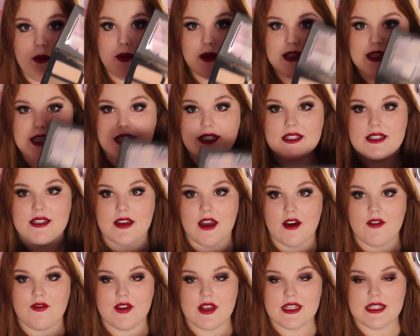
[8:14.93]
But this
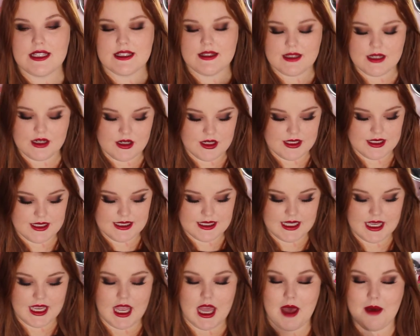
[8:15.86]
stuff is
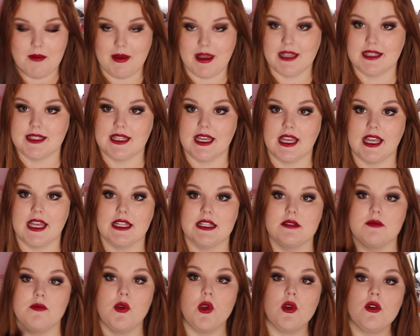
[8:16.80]
seriously amazing.
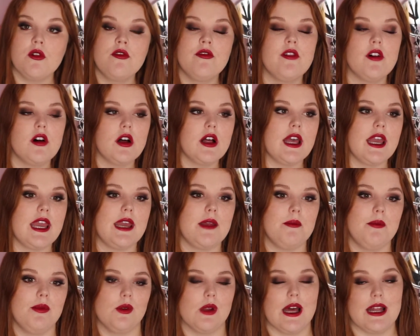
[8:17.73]
It's beautiful.
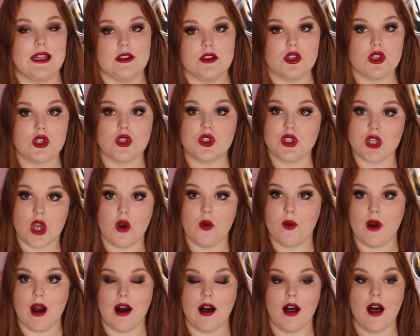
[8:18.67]
It blends so
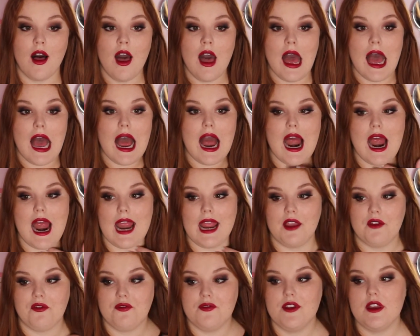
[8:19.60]
well.
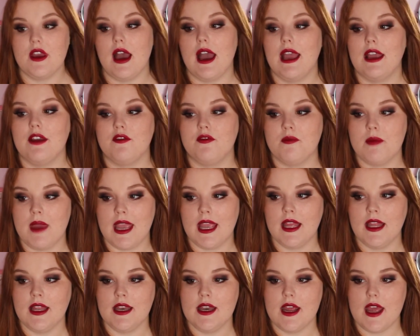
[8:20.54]
I've
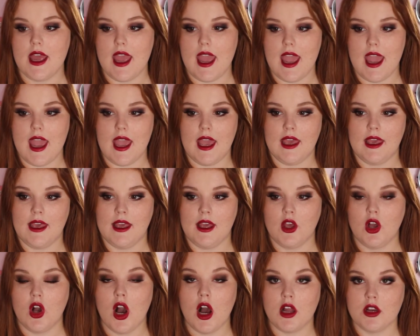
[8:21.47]
made
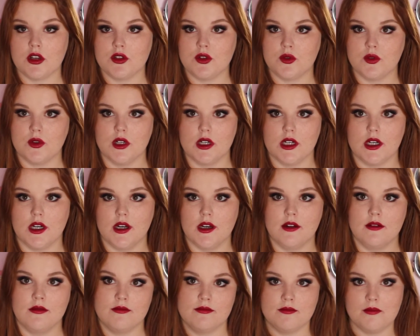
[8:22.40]
a
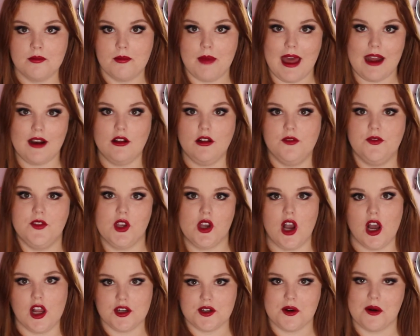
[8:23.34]
contour battle of the
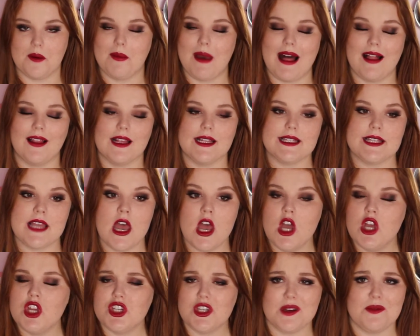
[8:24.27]
contour palettes.
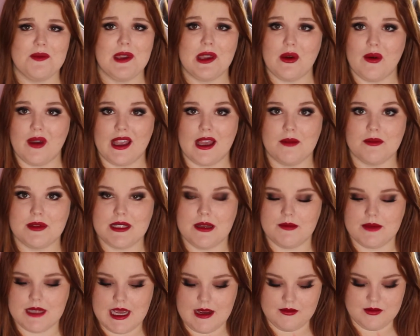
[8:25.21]
Should be going up
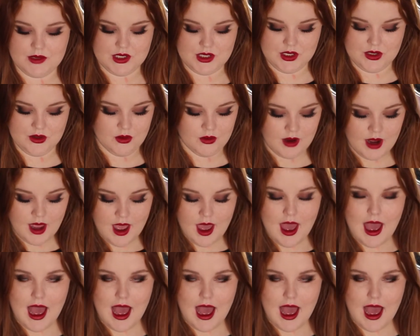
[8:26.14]
sometime soon.